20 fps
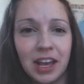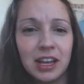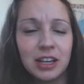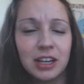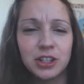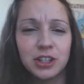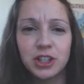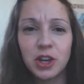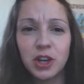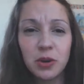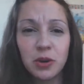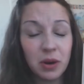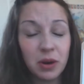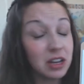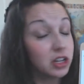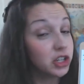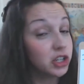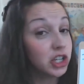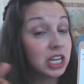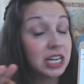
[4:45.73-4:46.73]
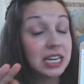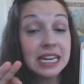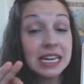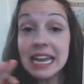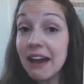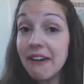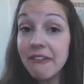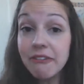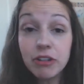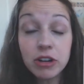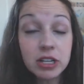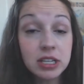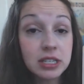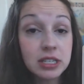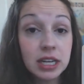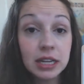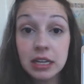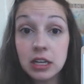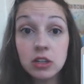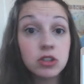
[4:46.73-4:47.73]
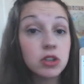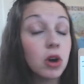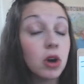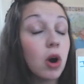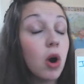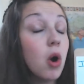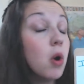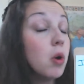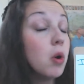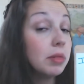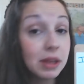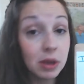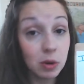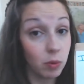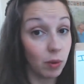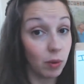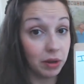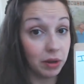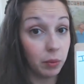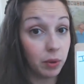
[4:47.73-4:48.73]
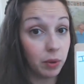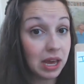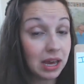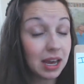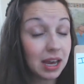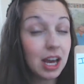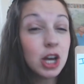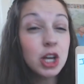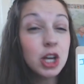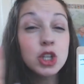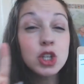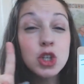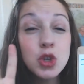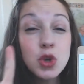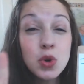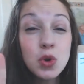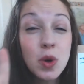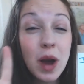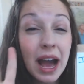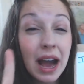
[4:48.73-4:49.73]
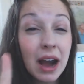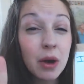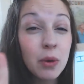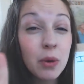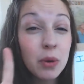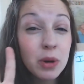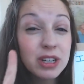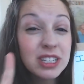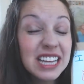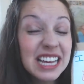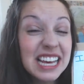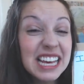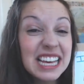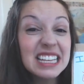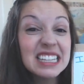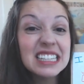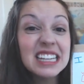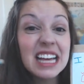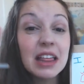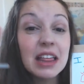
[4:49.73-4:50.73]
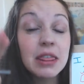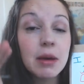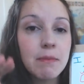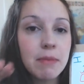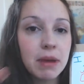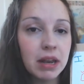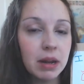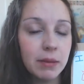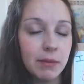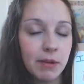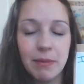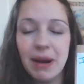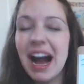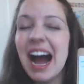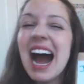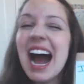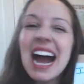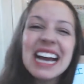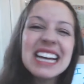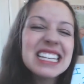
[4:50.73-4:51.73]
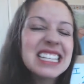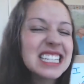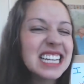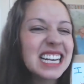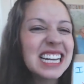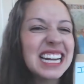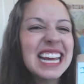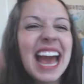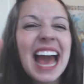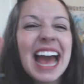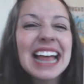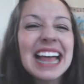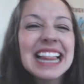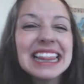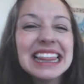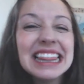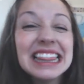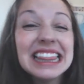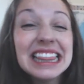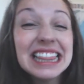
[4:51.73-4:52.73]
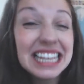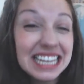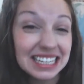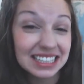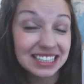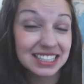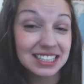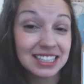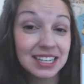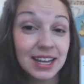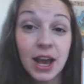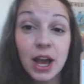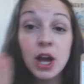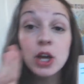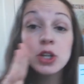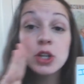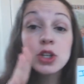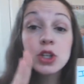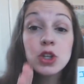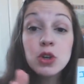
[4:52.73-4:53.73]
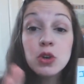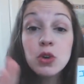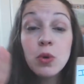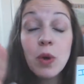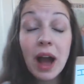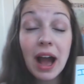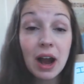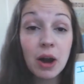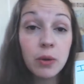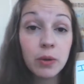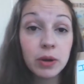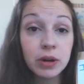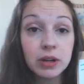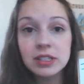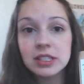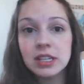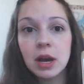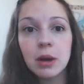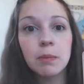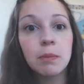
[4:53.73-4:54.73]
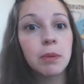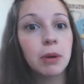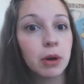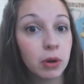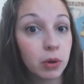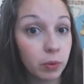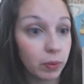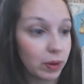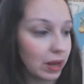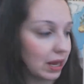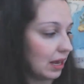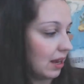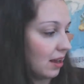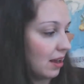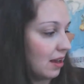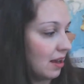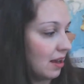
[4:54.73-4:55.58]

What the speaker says: So she never studies only 1 week. 2 hours is the minimum. I study at least 2 hours per week.